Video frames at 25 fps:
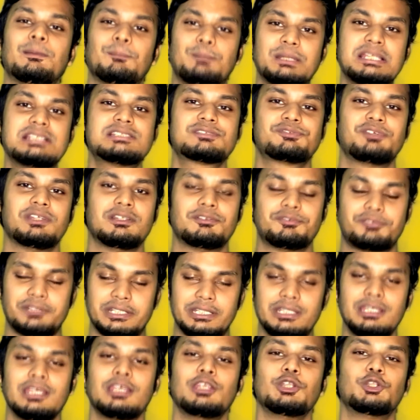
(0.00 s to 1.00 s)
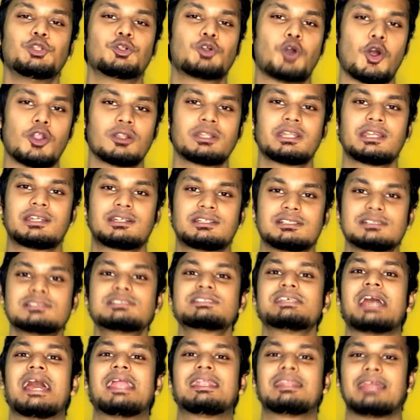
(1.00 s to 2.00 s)
please feel free to contact us
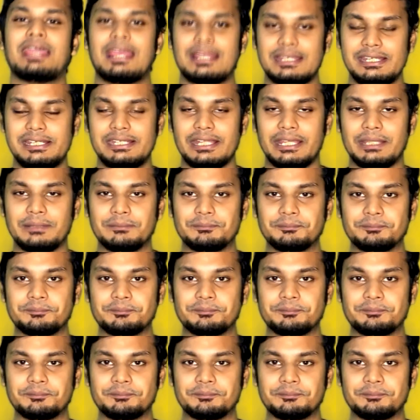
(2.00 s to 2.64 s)
at any time.